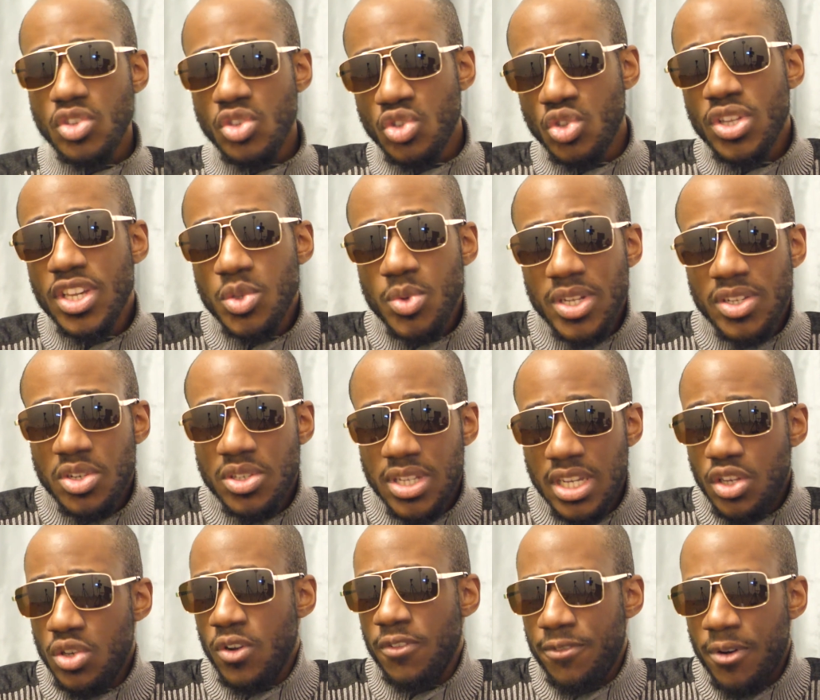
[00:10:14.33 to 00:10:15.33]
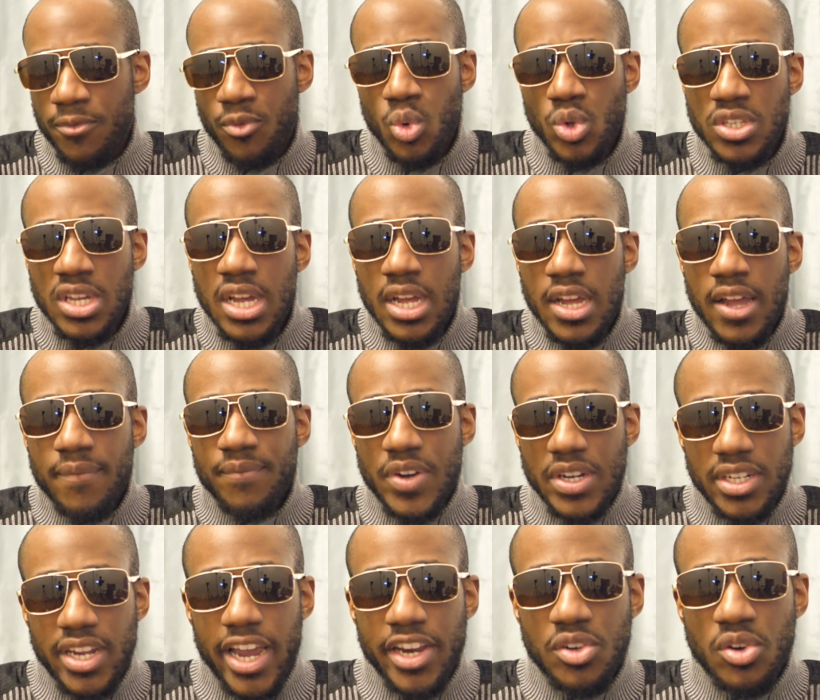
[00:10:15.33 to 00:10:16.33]
So that's why I just think, you know, for what
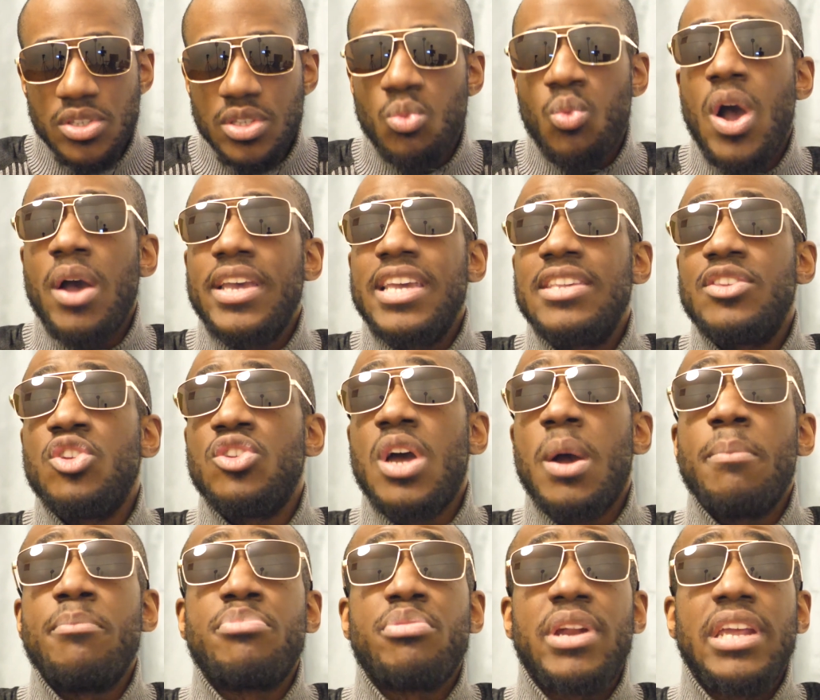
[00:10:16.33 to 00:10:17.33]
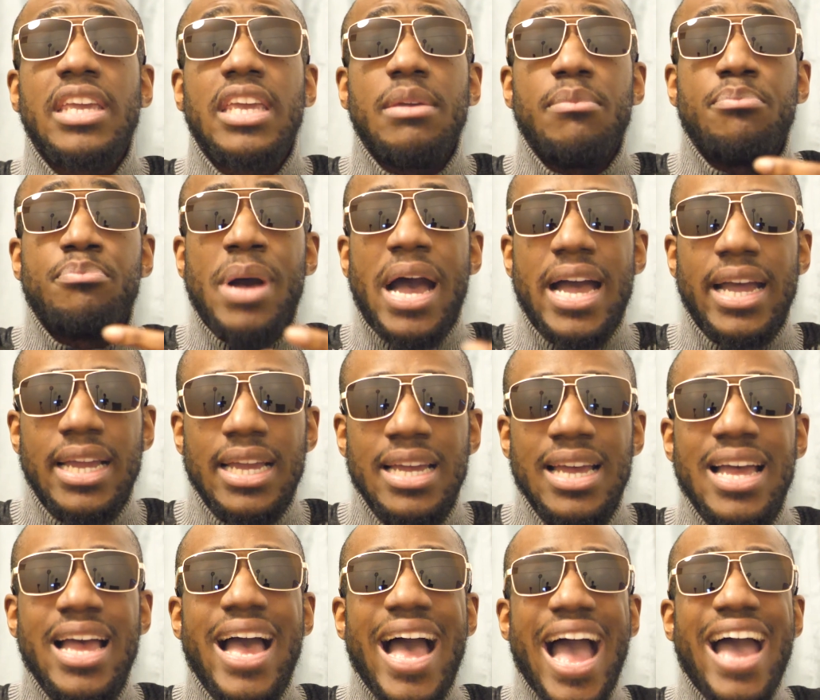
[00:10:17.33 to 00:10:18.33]
Van Dijk does, well, he's now bringing back
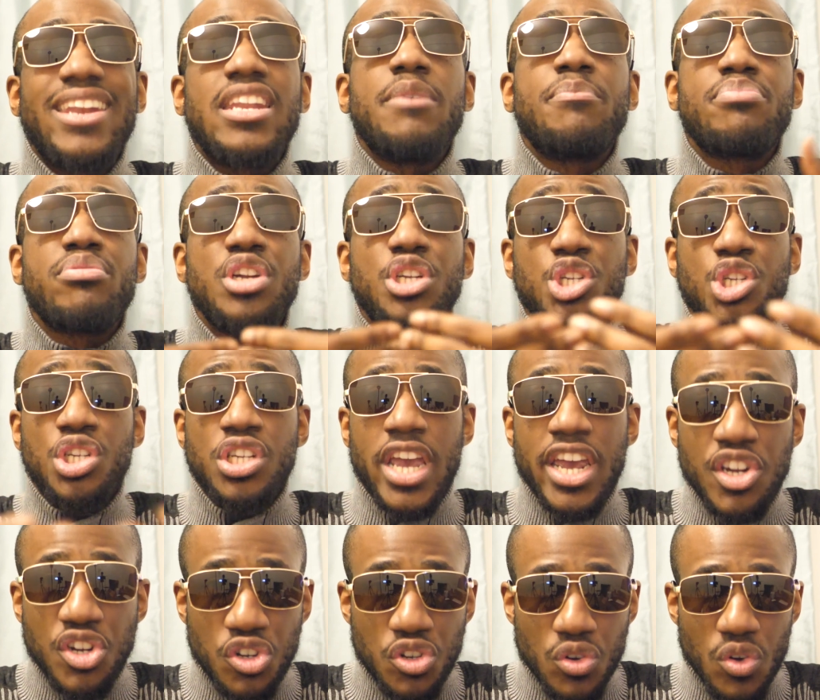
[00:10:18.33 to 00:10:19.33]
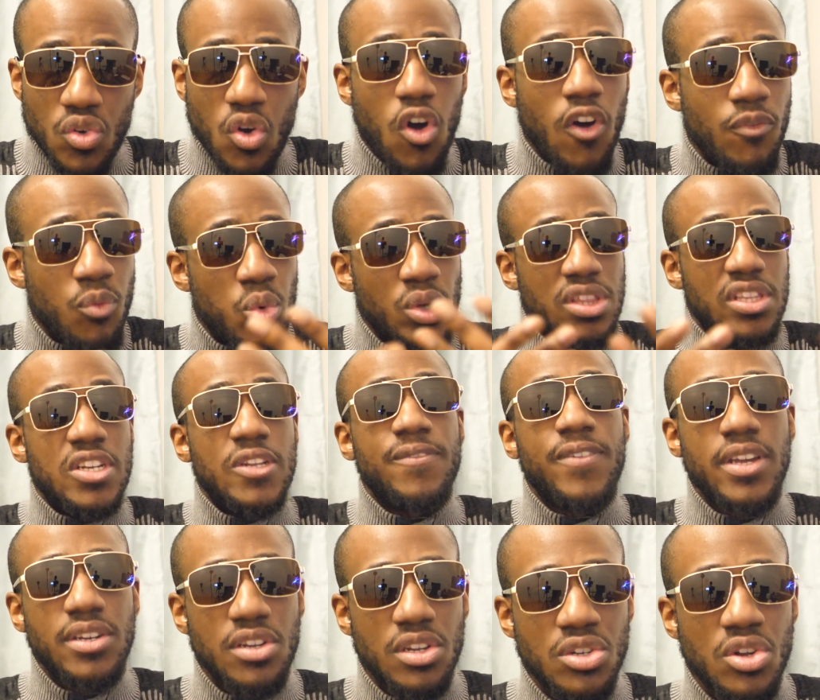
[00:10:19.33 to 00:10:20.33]
an appreciation of what the
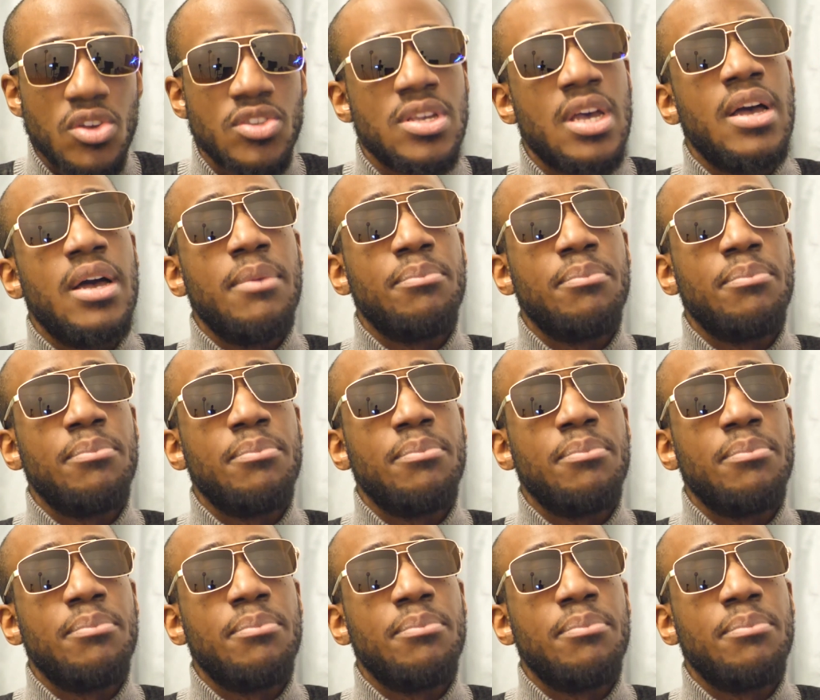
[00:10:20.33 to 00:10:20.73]
defender does.